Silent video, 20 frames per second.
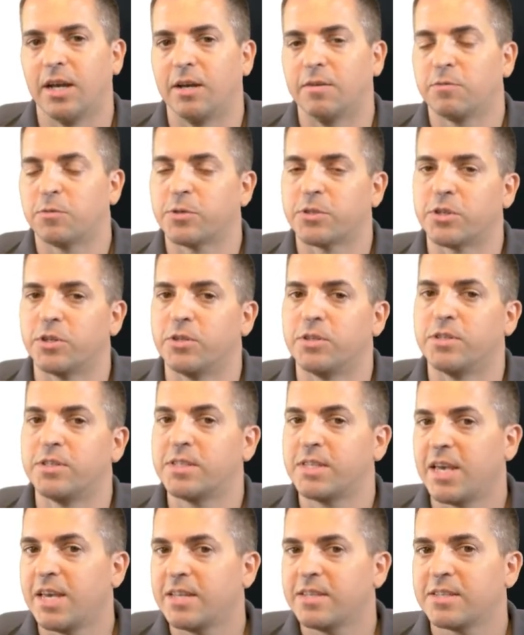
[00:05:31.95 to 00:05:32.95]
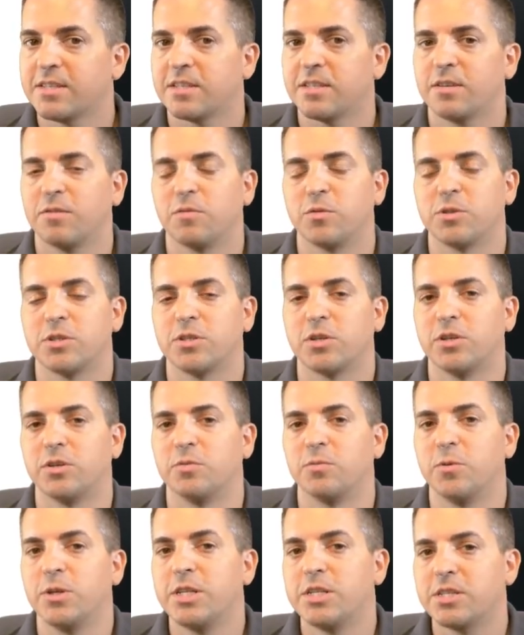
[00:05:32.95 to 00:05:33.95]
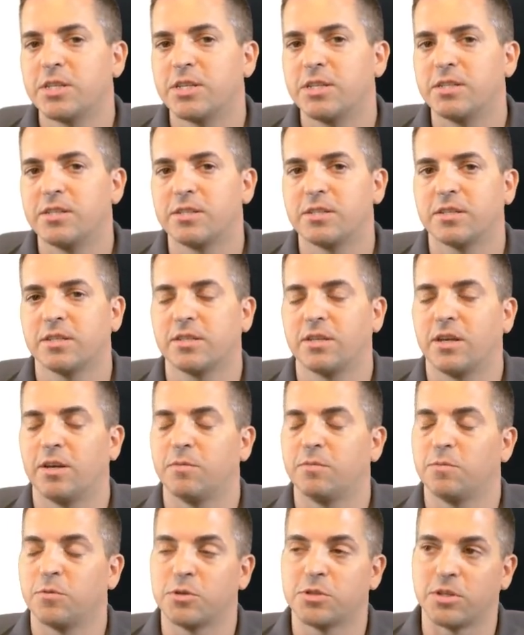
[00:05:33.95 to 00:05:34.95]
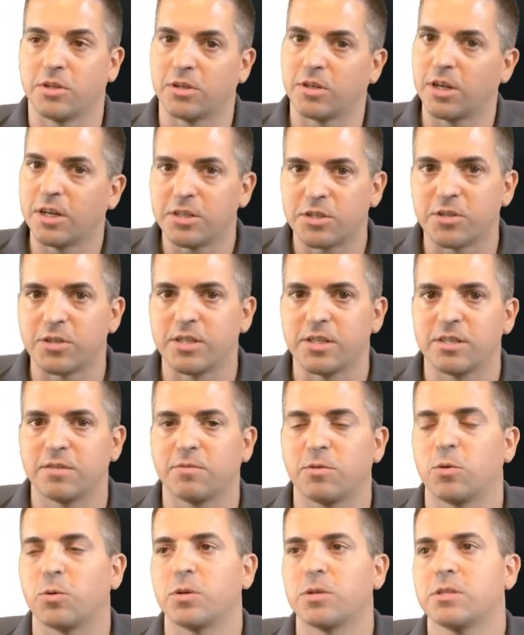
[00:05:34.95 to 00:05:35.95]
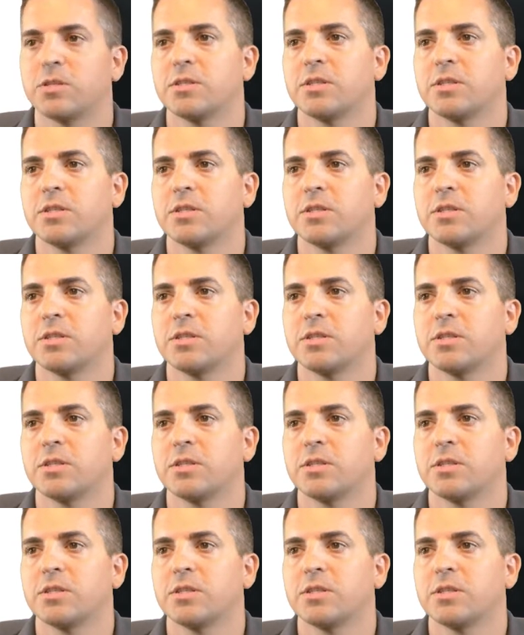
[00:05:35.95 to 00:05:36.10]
For certain states, for certain regions, for certain countries, of course,